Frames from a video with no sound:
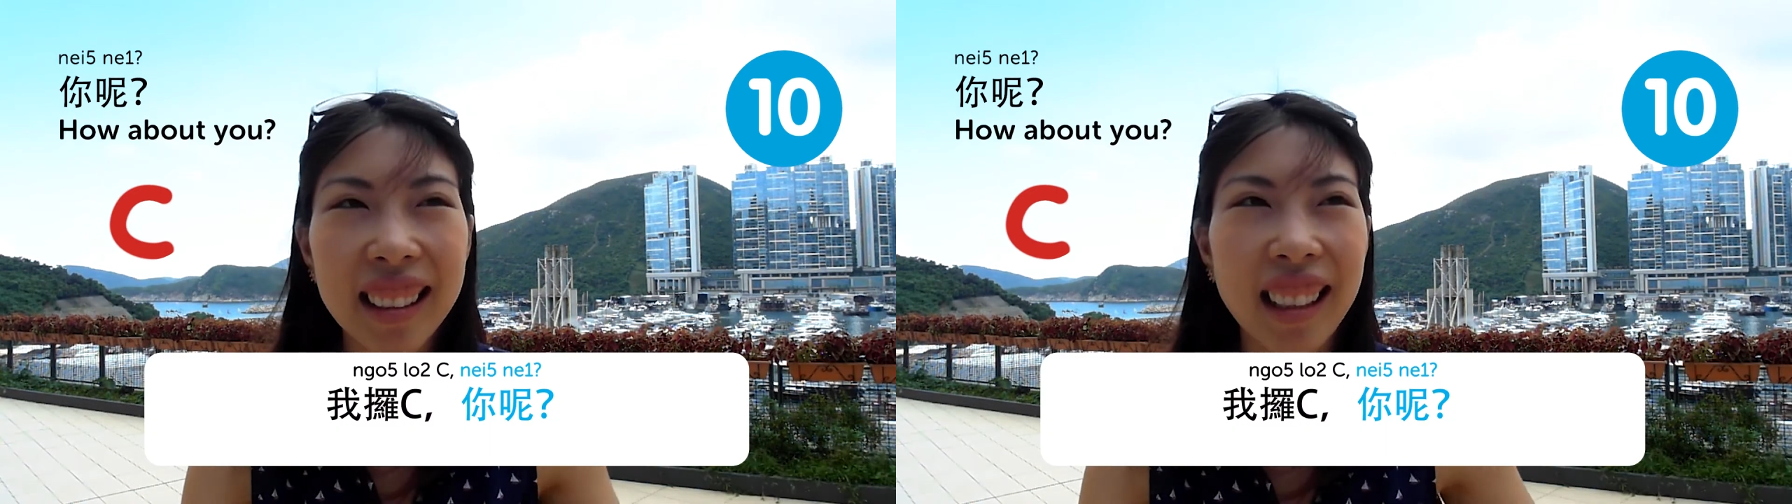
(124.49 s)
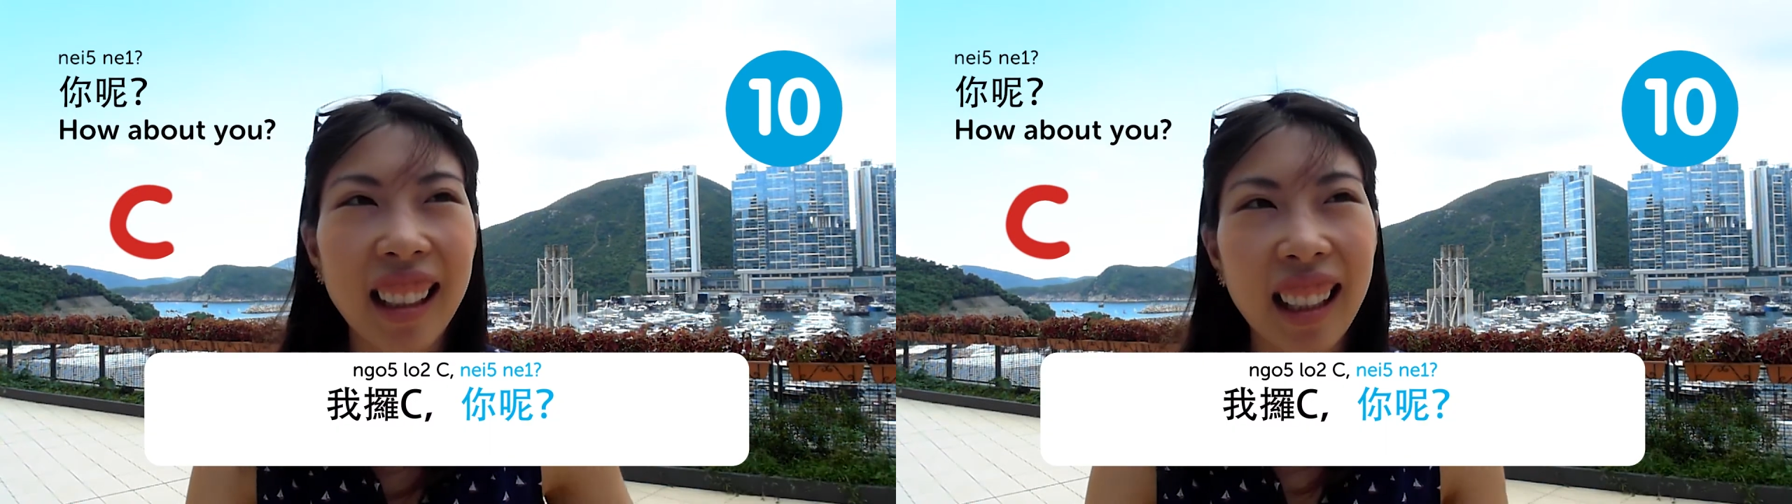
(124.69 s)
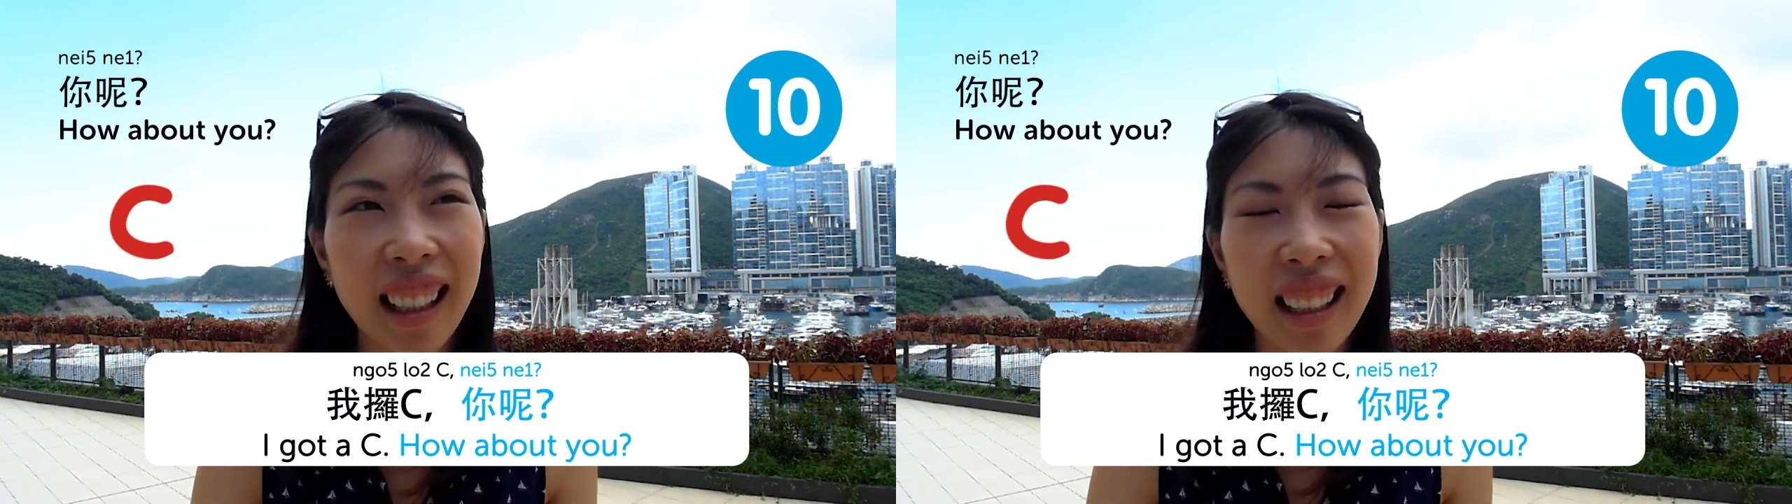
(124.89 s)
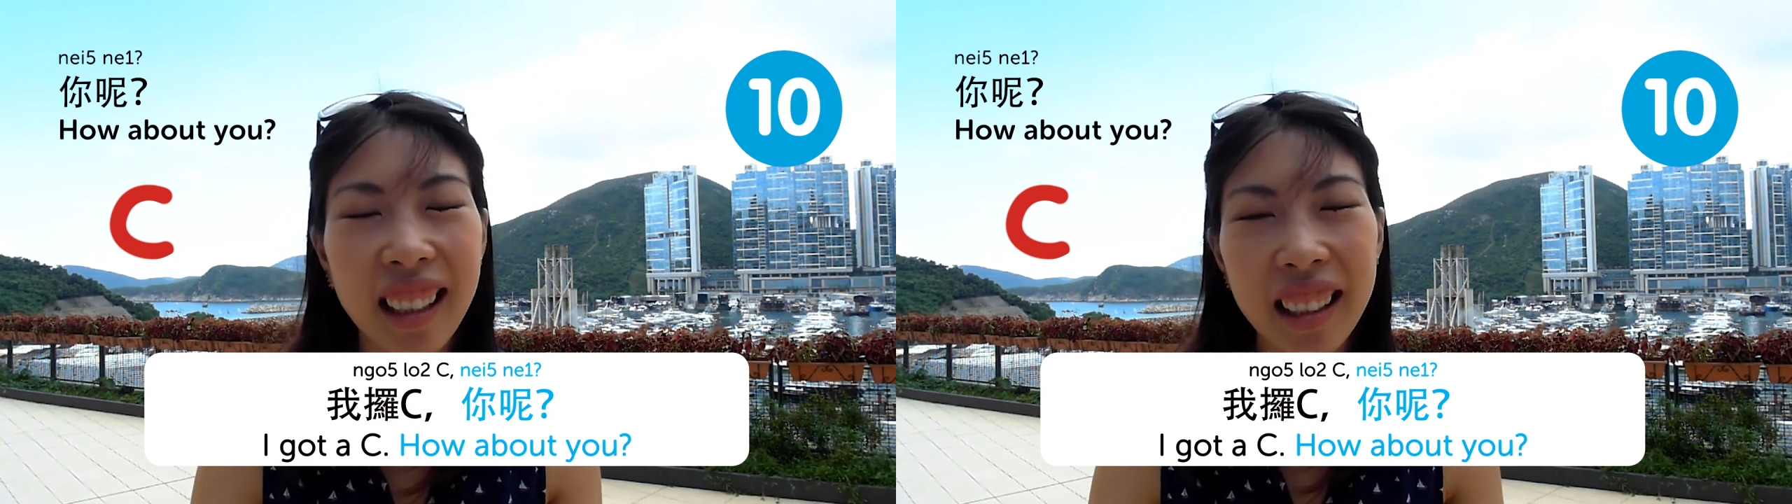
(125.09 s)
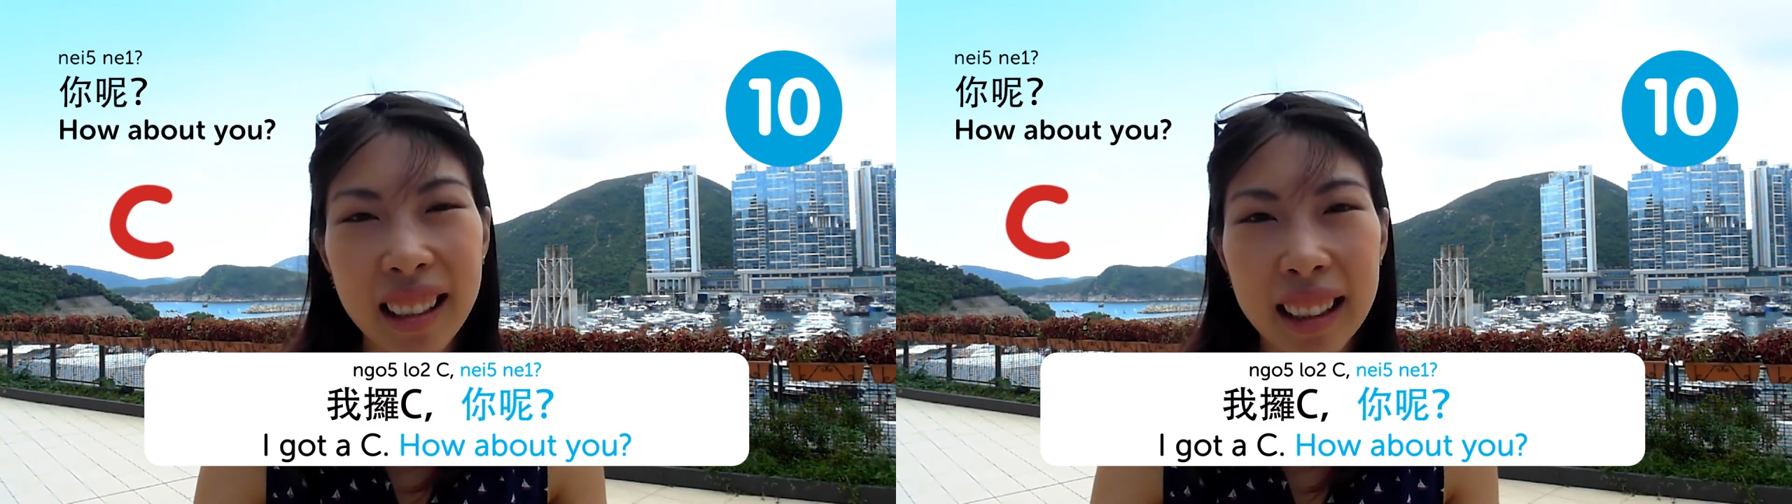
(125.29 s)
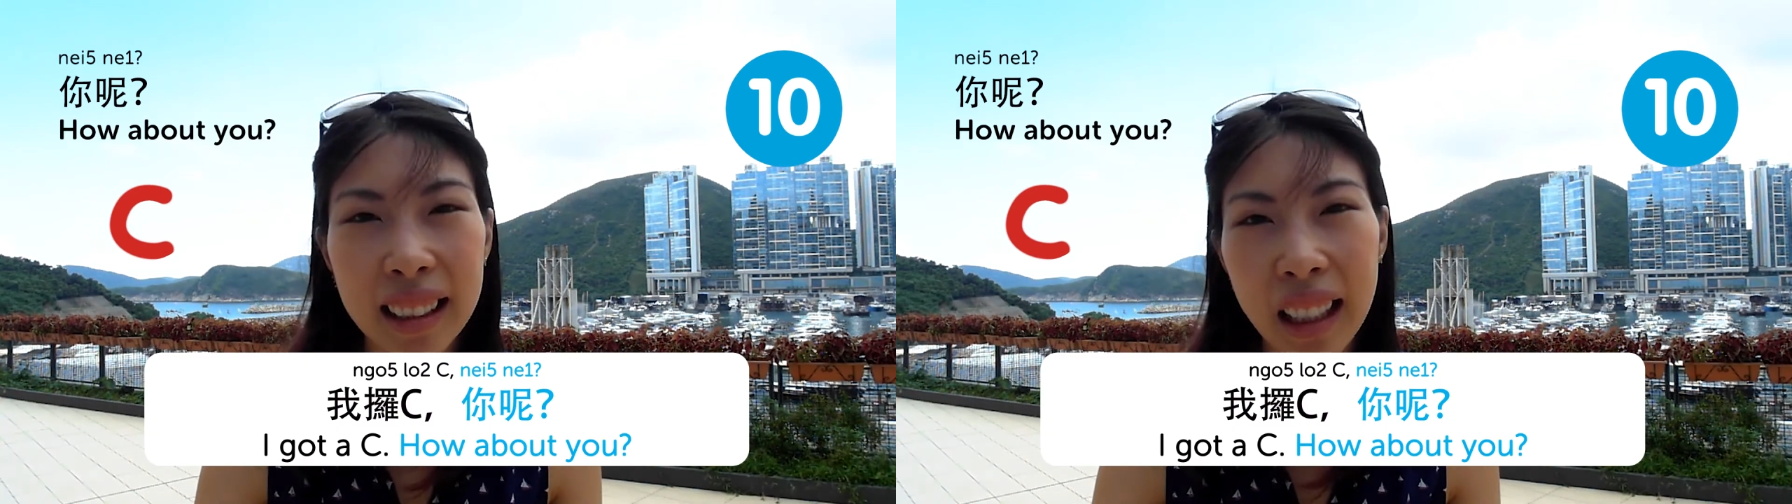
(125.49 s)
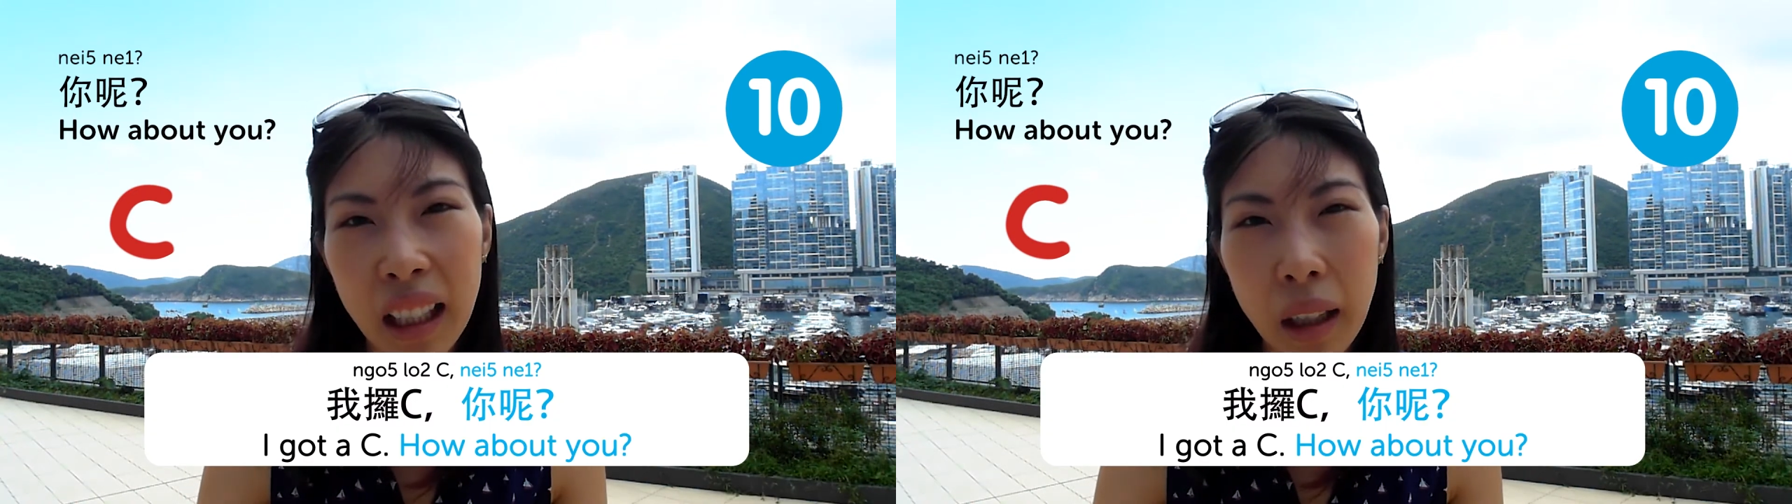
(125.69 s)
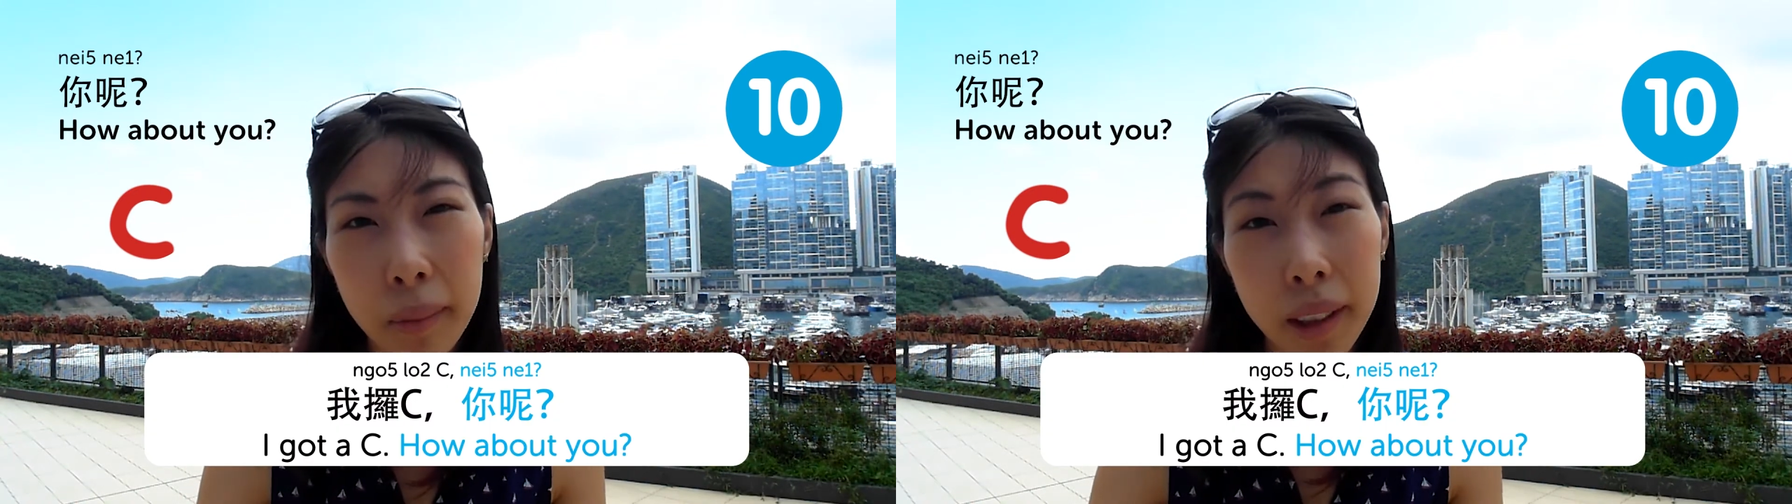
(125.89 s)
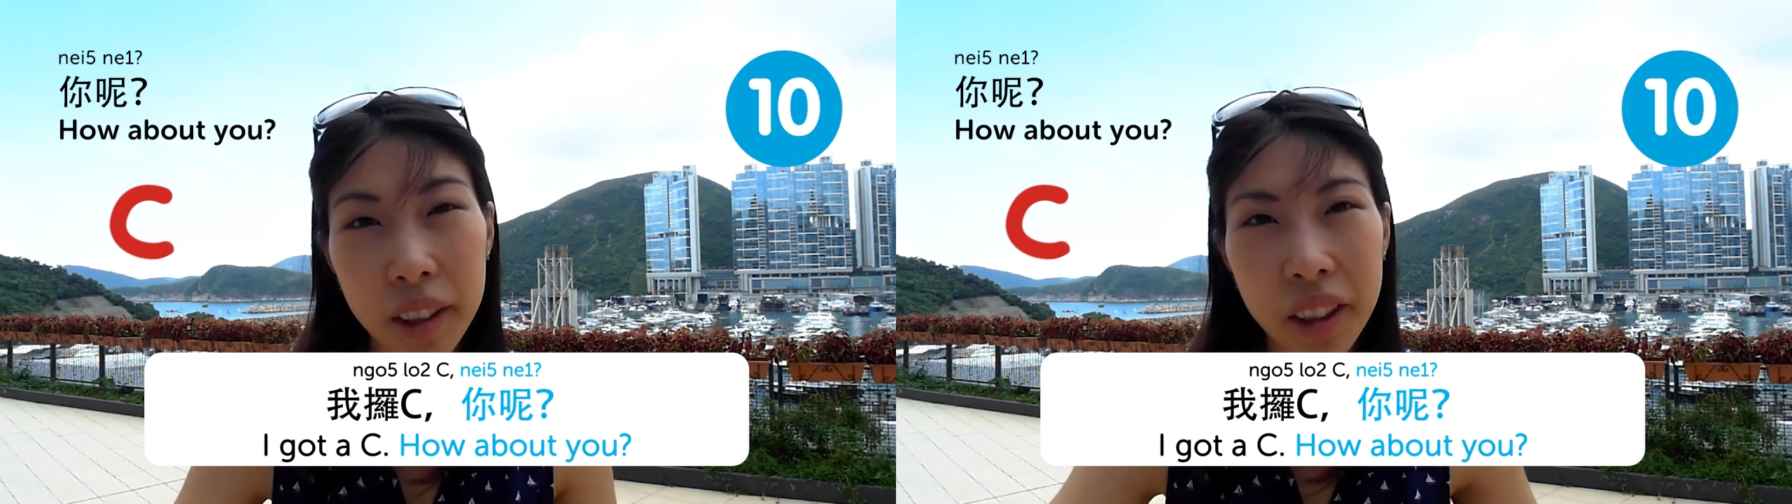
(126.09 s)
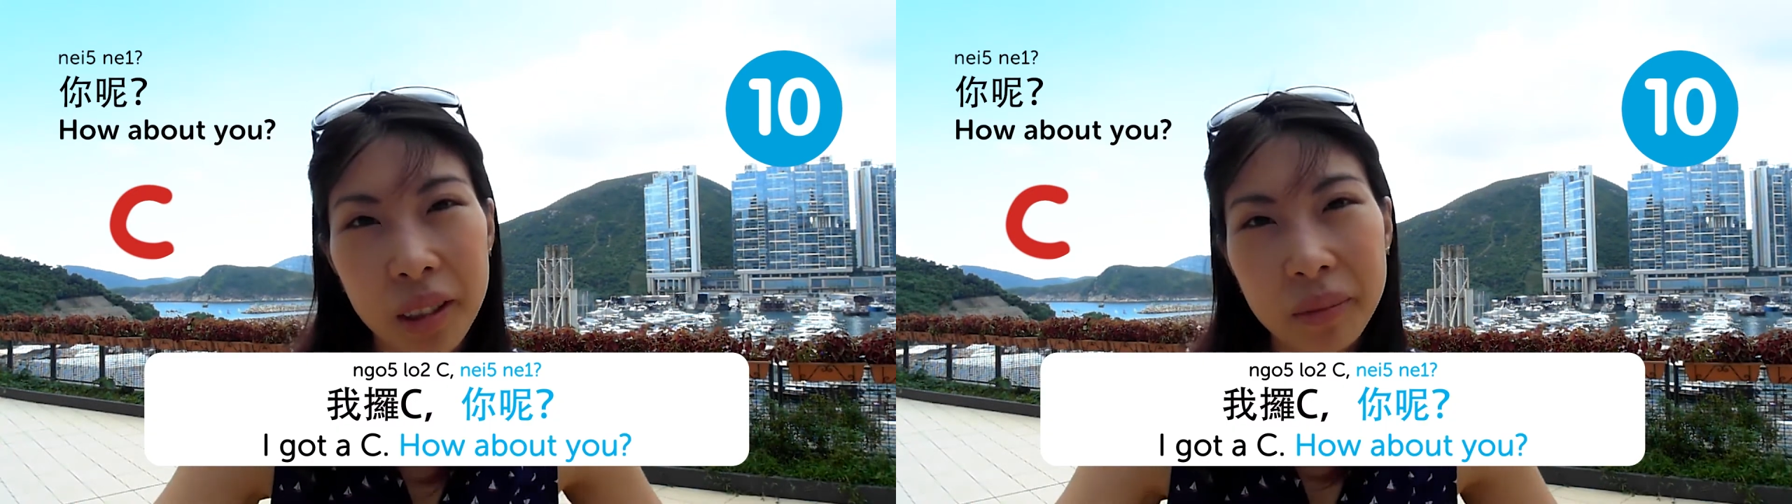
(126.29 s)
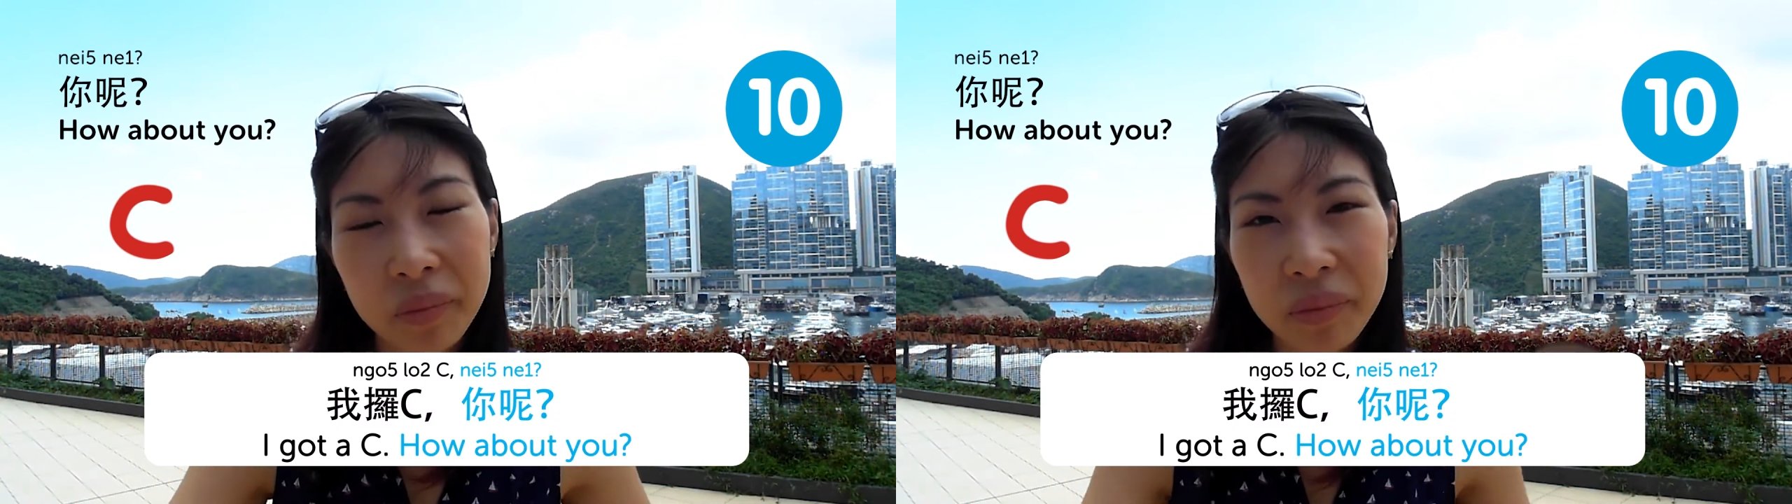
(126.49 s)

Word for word: Like, I got a C, how about you?